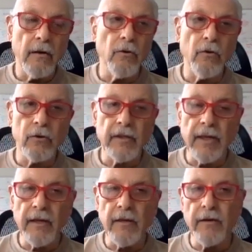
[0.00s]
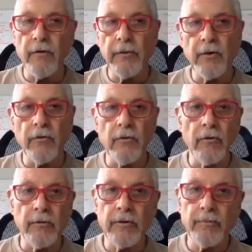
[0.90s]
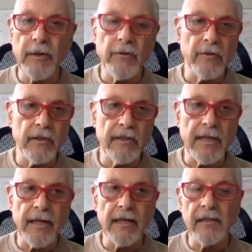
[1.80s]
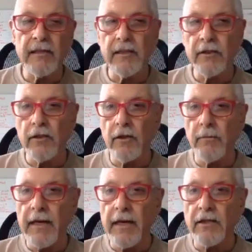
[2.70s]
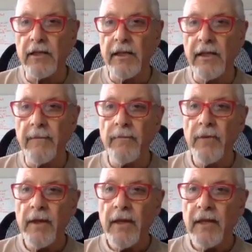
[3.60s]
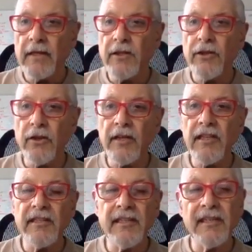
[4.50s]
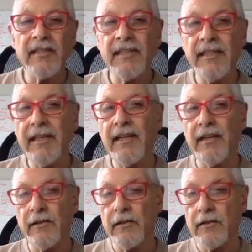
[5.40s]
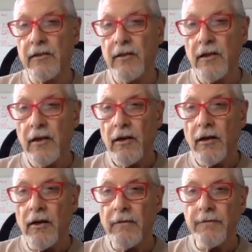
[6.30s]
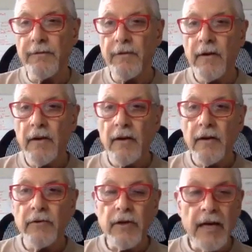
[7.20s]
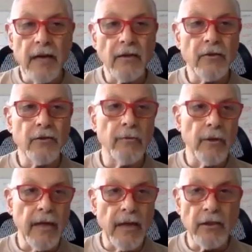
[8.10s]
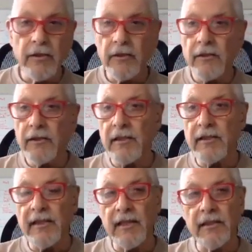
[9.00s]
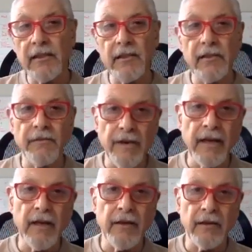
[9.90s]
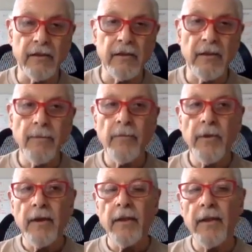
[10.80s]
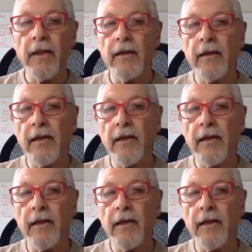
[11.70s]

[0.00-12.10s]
call center, we speak to a scientist and so on. But actually, it's 36 years of trials, tribulations, successes, and failures that